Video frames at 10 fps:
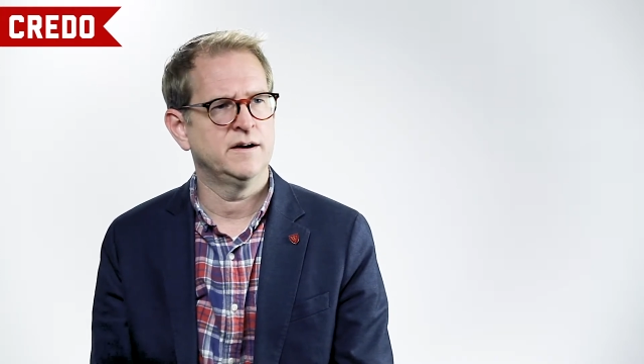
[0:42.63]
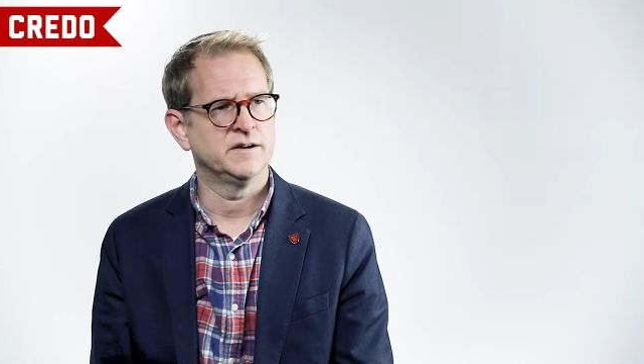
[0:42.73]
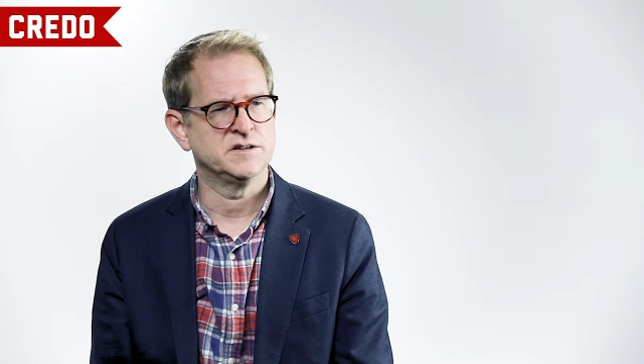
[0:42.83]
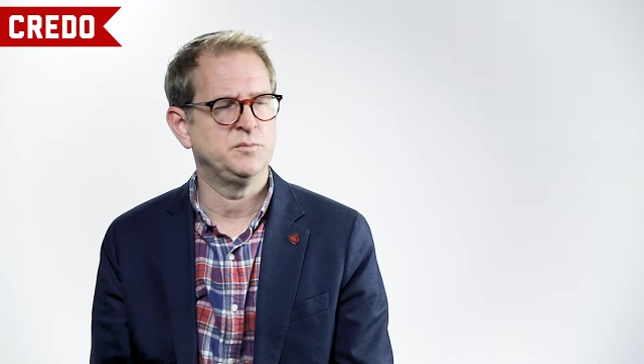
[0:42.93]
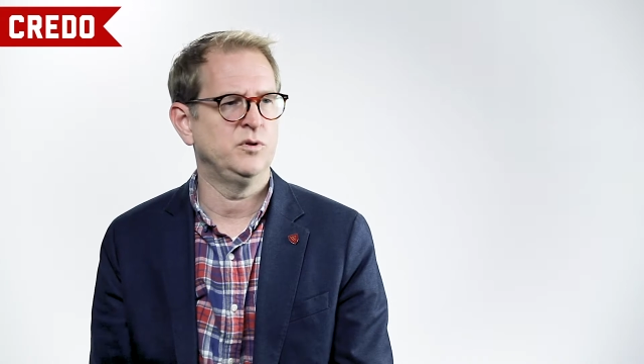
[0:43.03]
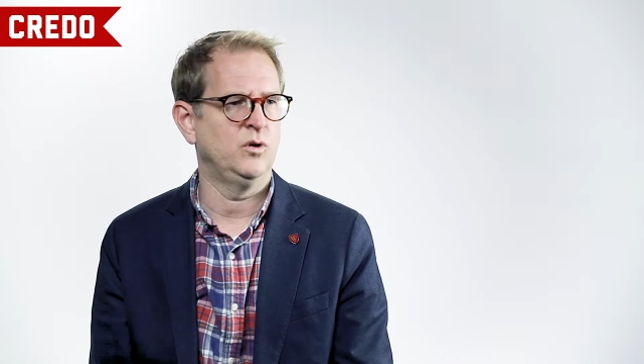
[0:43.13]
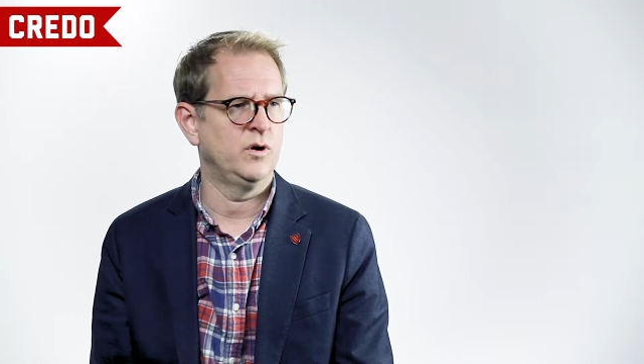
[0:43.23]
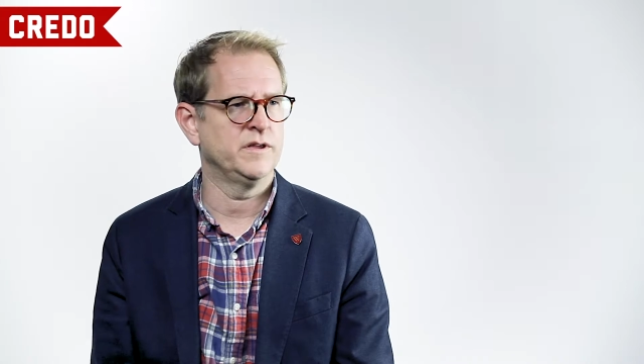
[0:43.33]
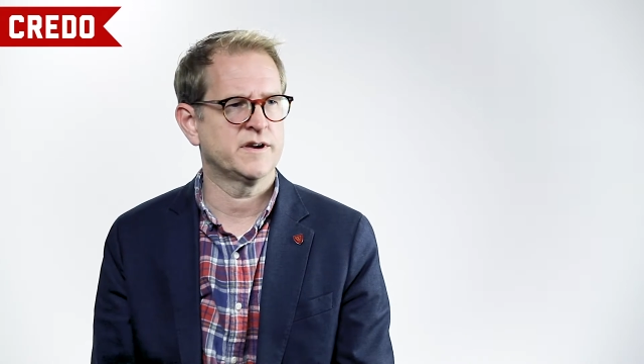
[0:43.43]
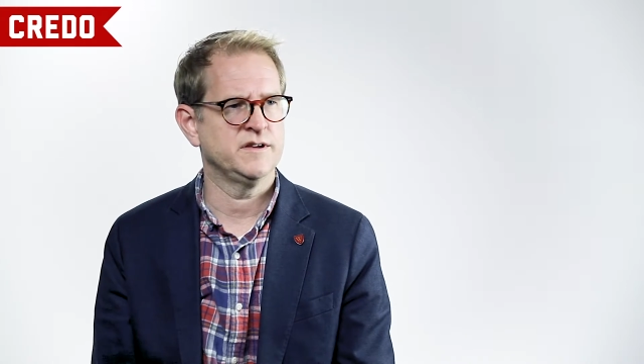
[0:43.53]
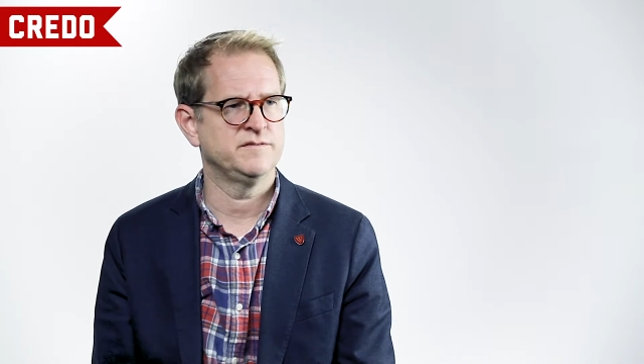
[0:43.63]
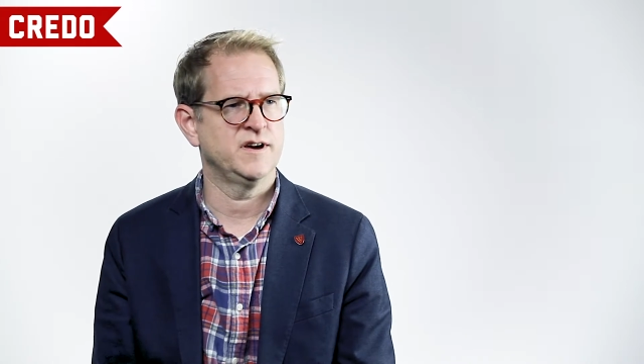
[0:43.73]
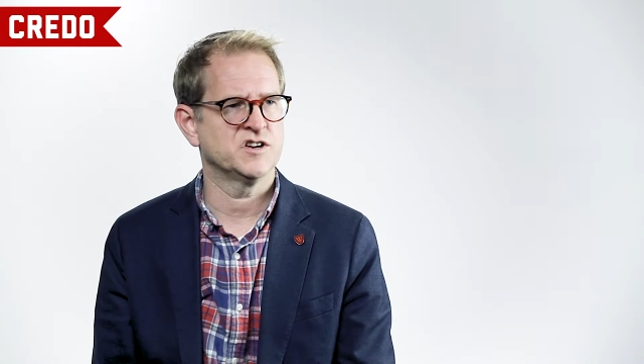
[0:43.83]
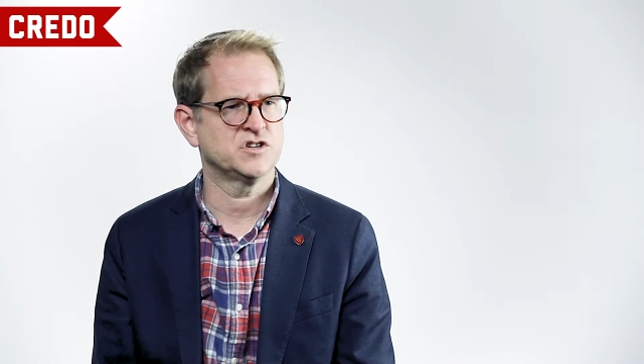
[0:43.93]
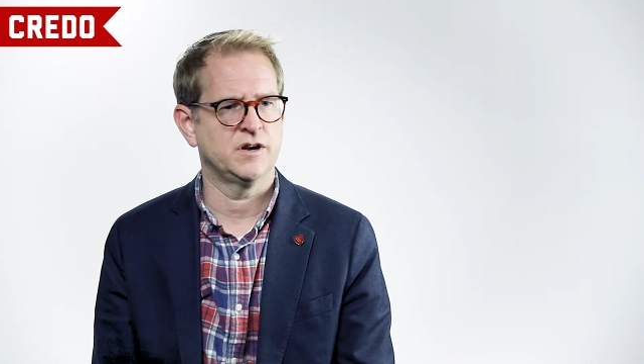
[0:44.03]
uh, deploy the
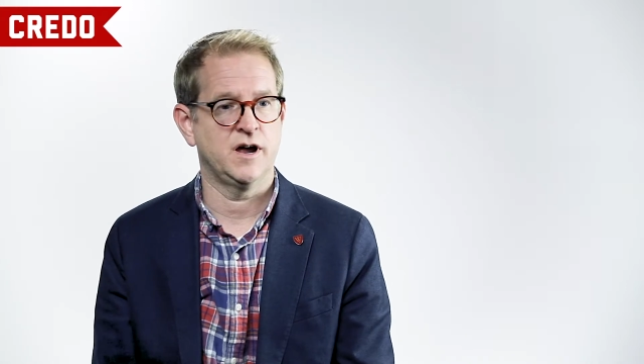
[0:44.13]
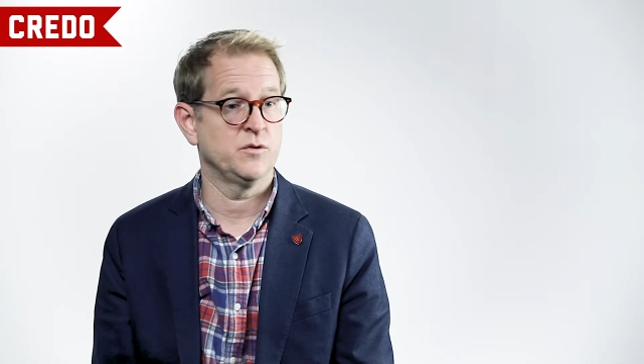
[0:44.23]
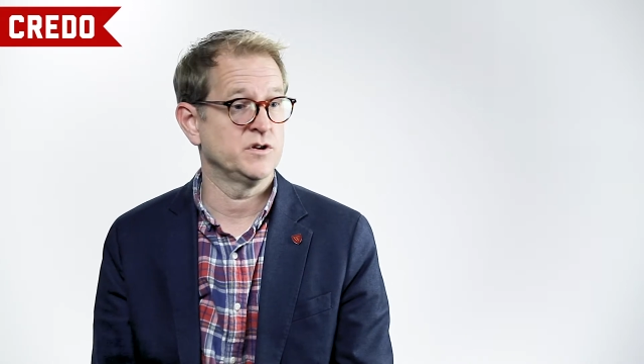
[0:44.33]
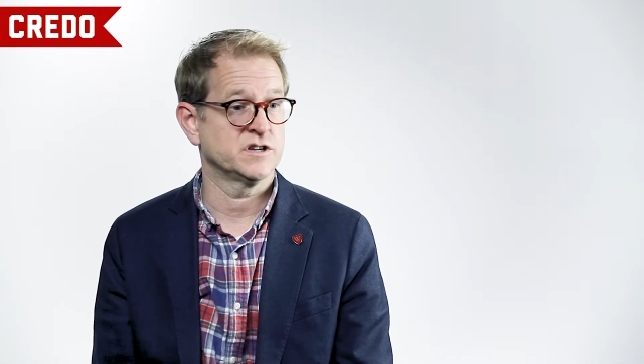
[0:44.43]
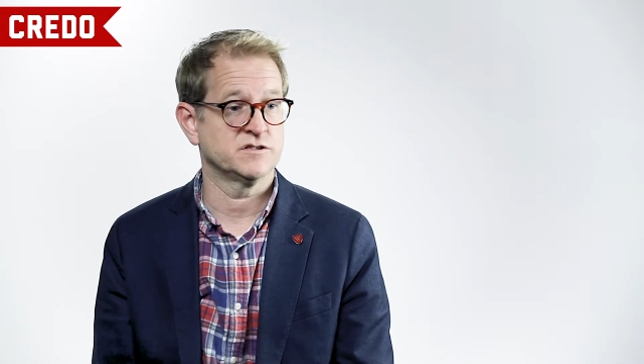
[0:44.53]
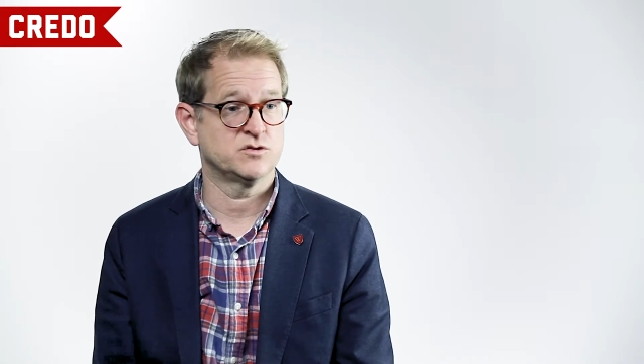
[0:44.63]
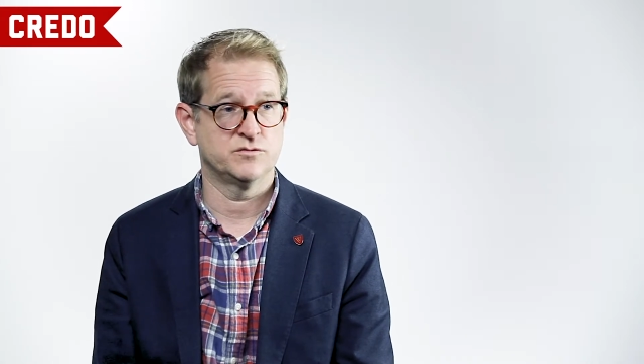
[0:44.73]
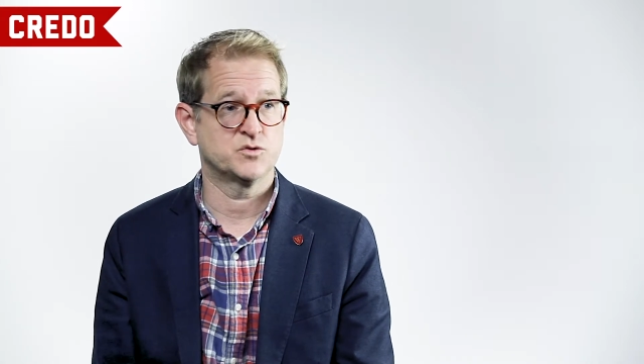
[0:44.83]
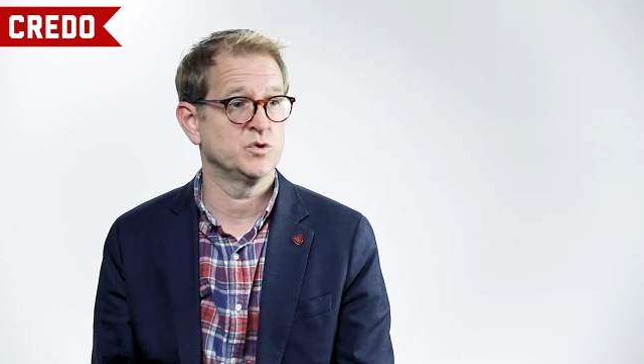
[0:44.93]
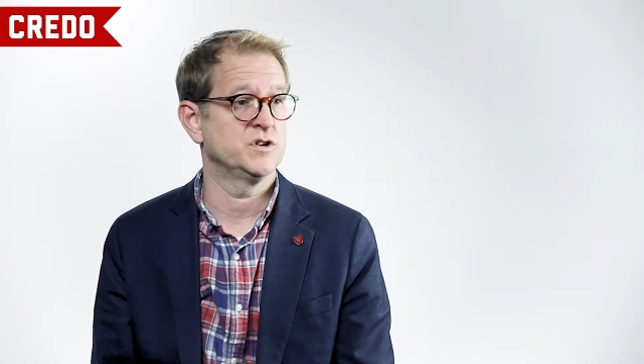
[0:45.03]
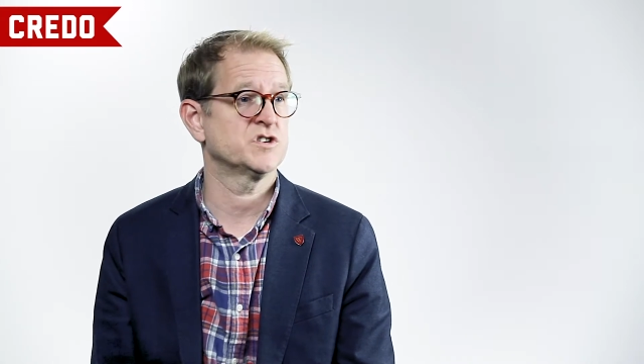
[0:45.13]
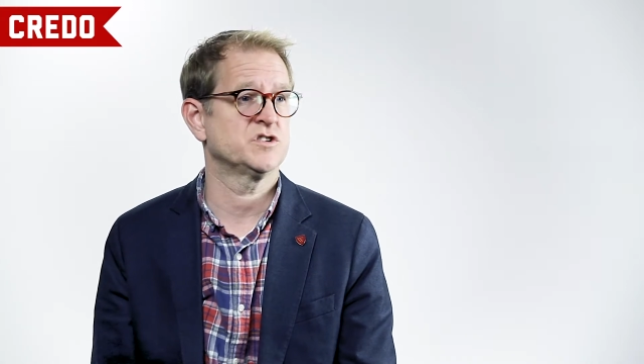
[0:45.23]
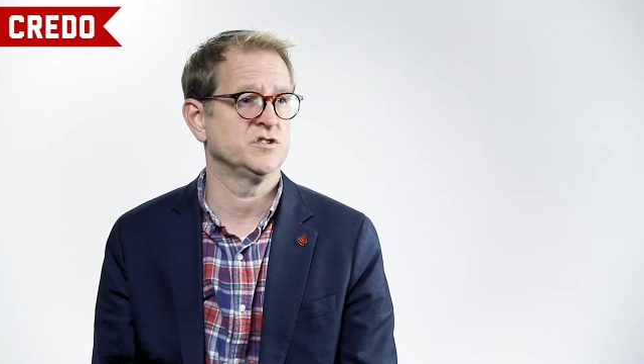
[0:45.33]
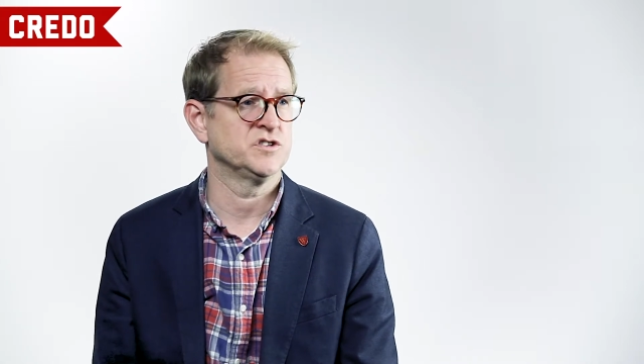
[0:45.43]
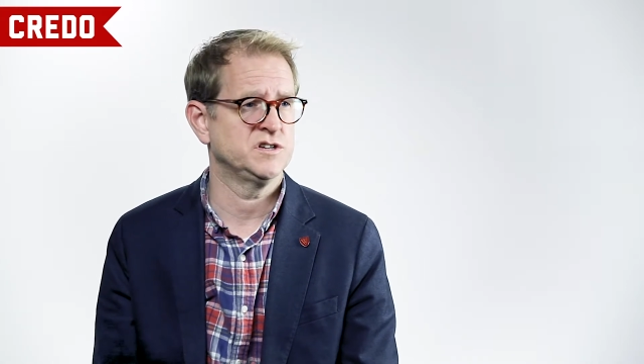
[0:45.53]
confession either as a sort of
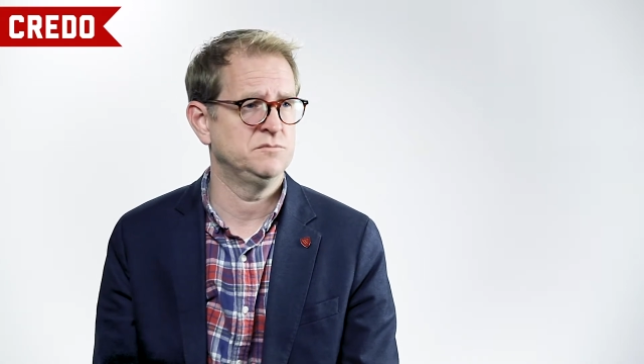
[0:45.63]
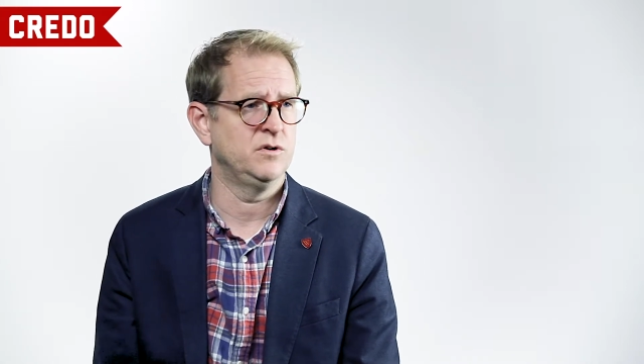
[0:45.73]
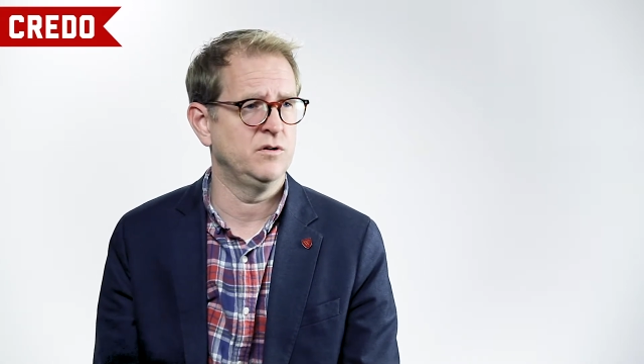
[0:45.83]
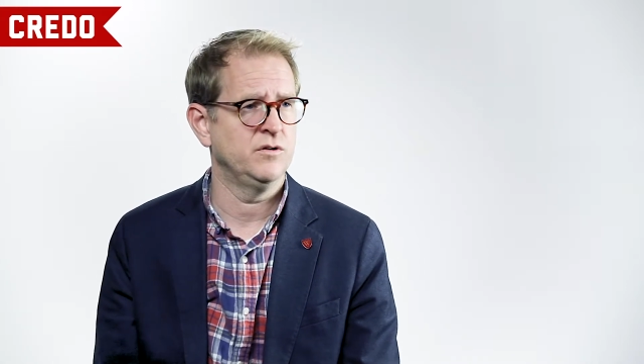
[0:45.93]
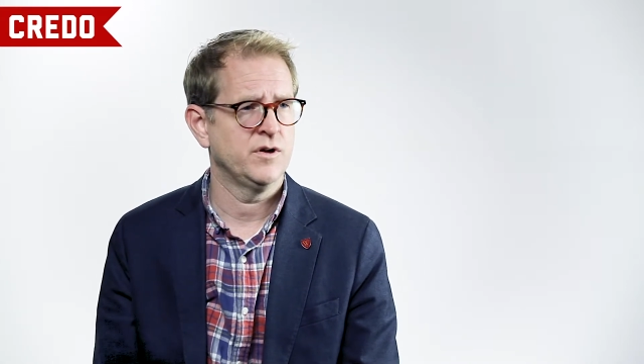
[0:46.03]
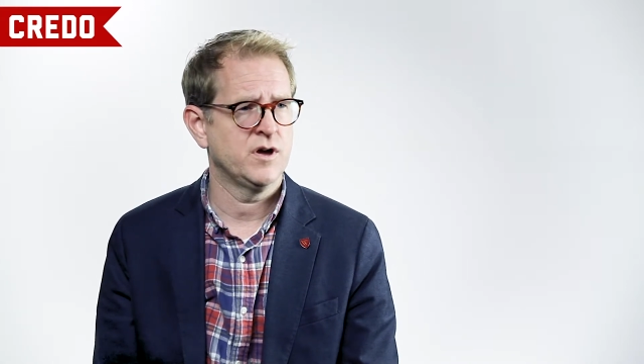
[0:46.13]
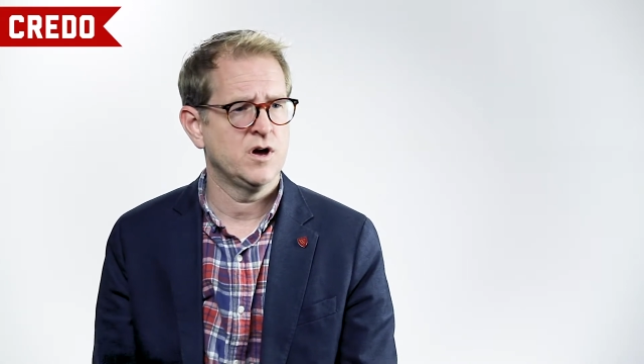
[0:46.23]
traditional symbol